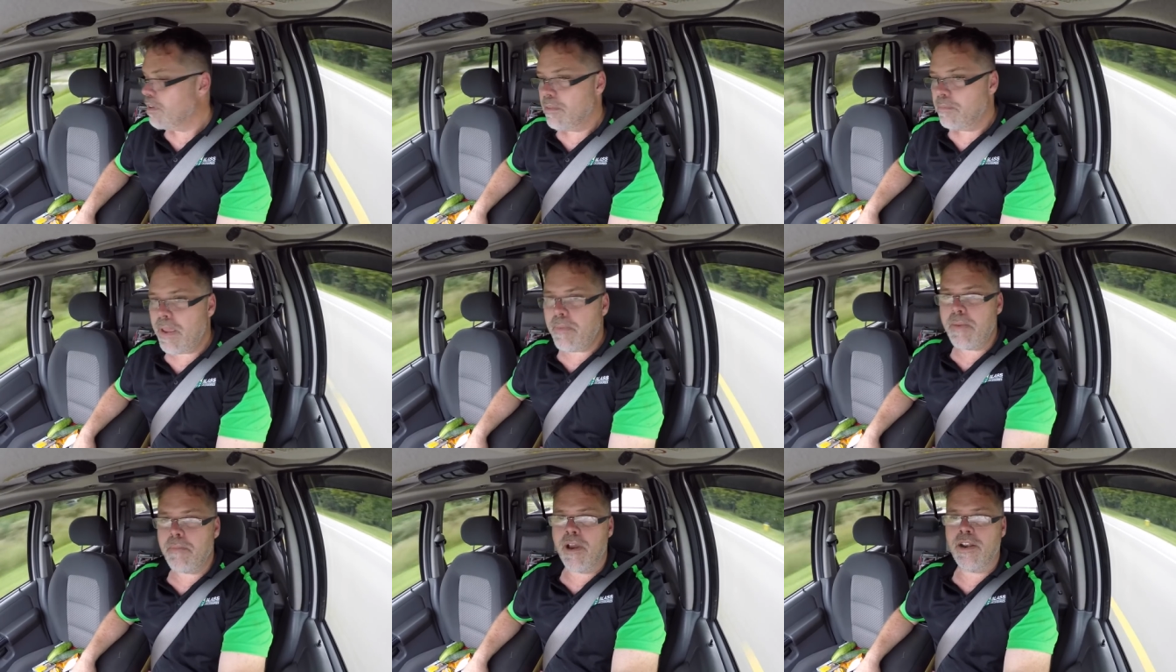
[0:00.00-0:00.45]

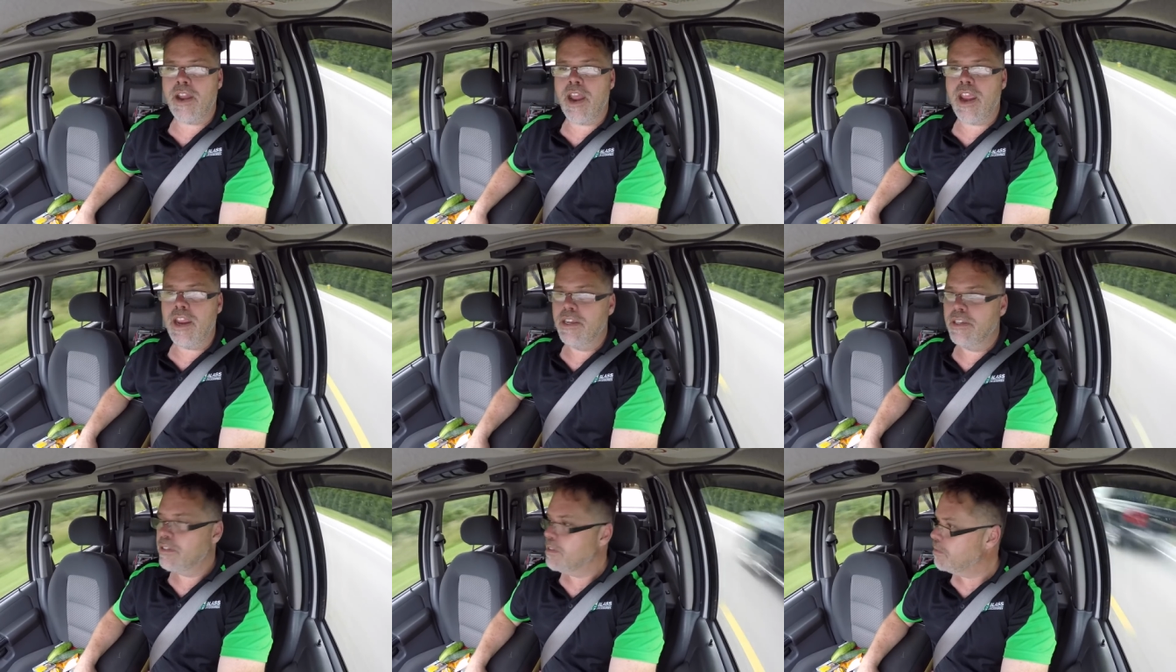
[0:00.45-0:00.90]
Maybe
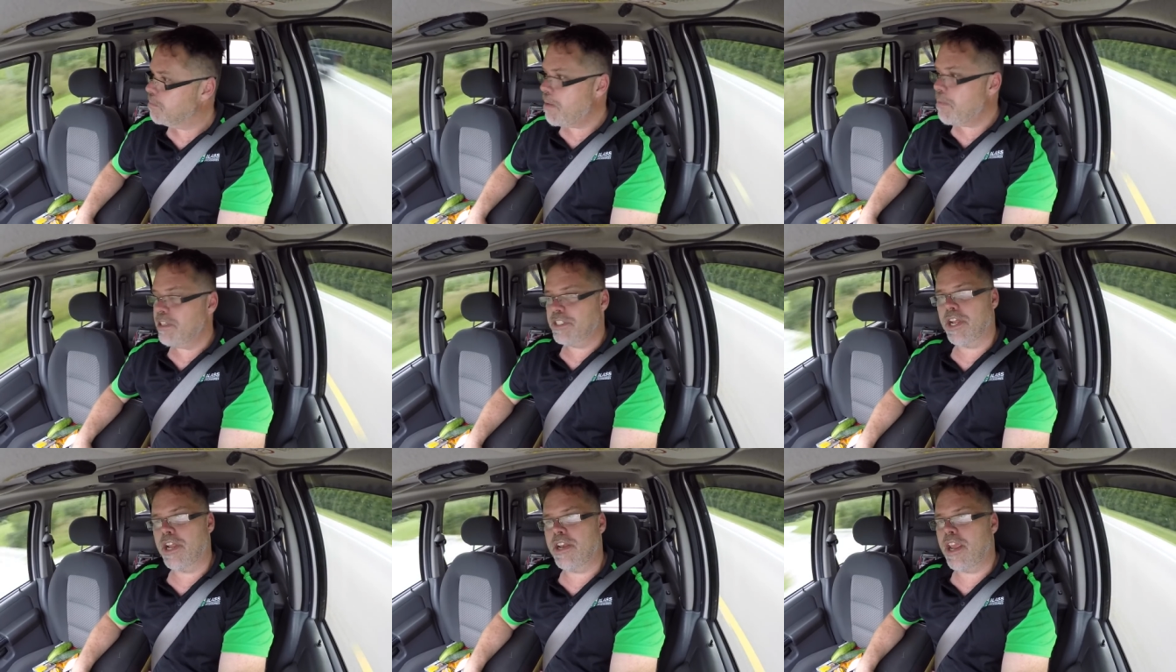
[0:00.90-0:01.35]
Monday,
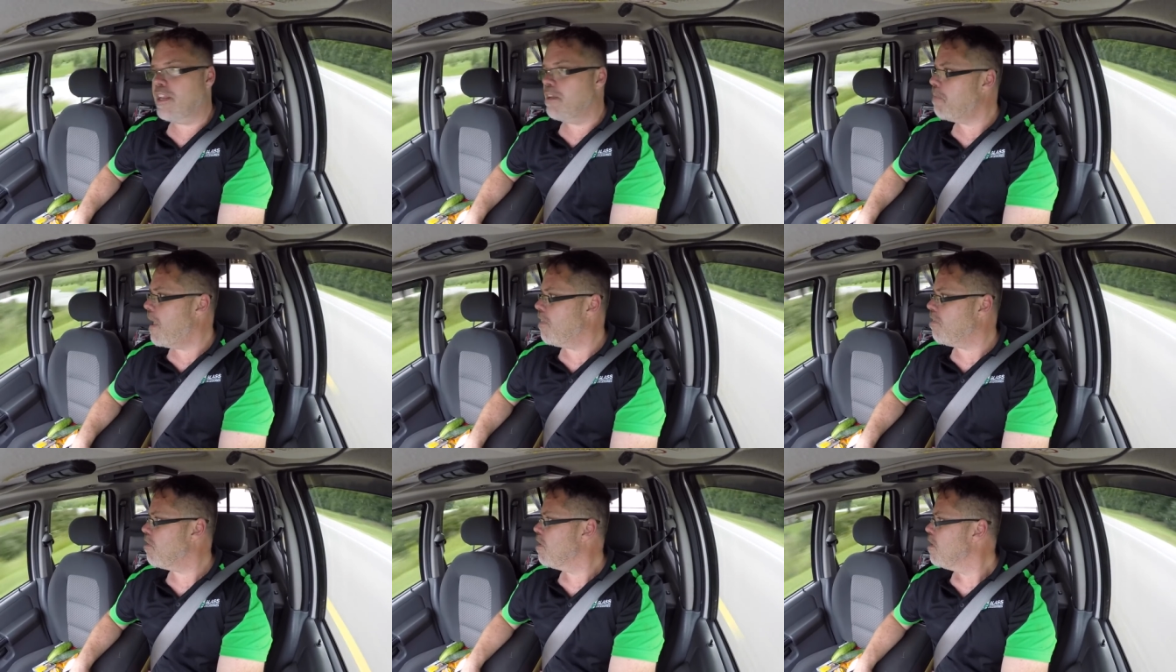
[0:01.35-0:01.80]
maybe Sunday,
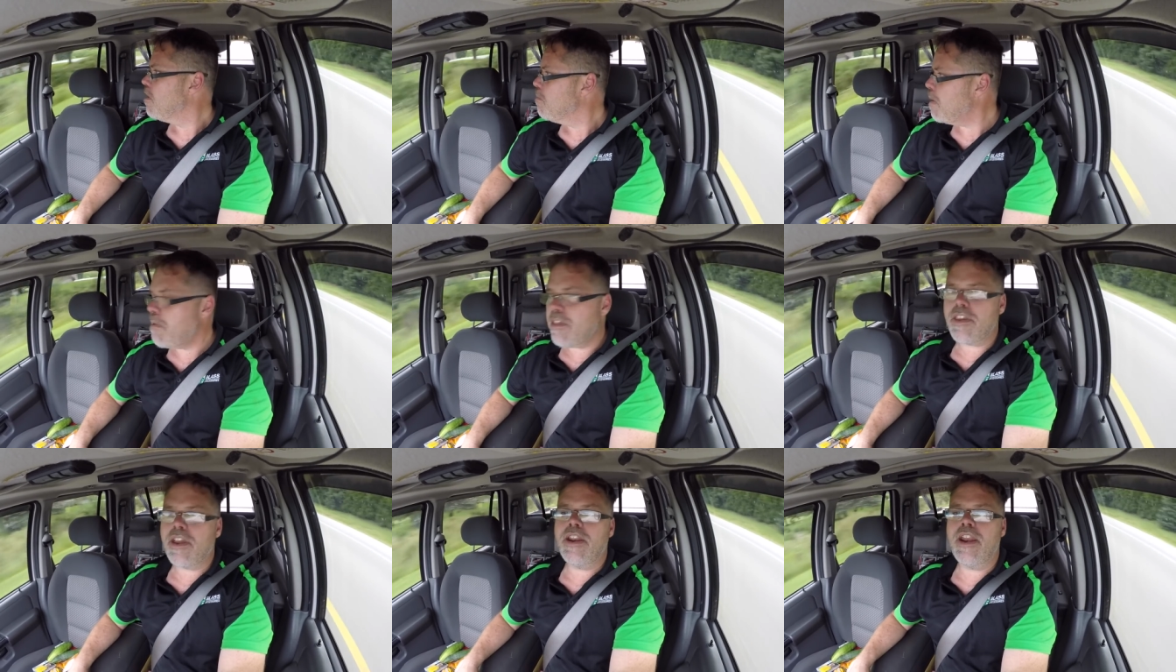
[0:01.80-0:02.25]
depends.
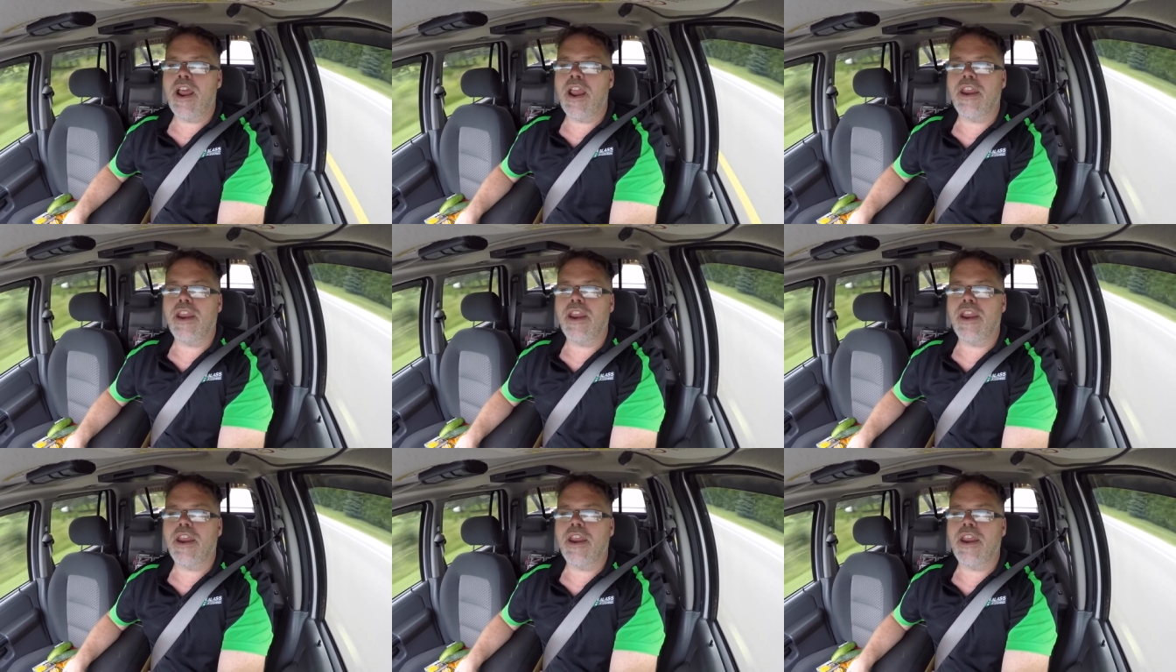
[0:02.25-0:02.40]
Maybe Sunday